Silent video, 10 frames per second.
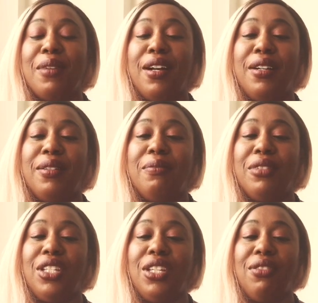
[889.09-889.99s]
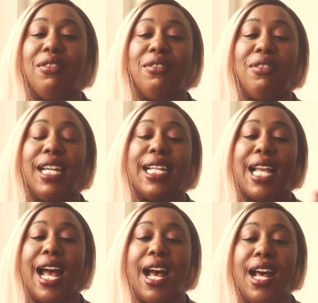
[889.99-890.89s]
you and
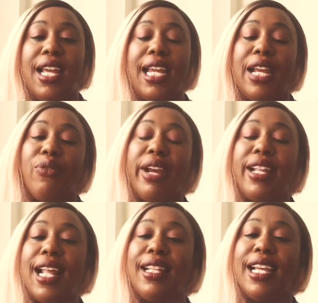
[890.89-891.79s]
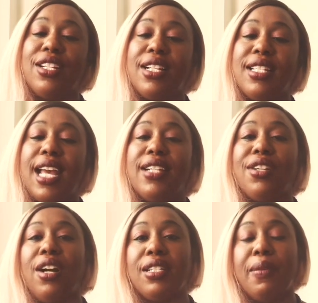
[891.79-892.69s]
I and Redline Legends had
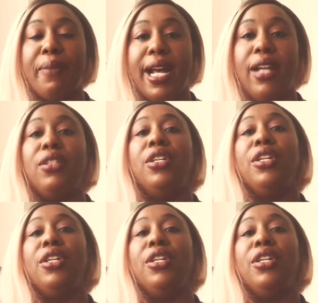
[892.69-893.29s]
talked about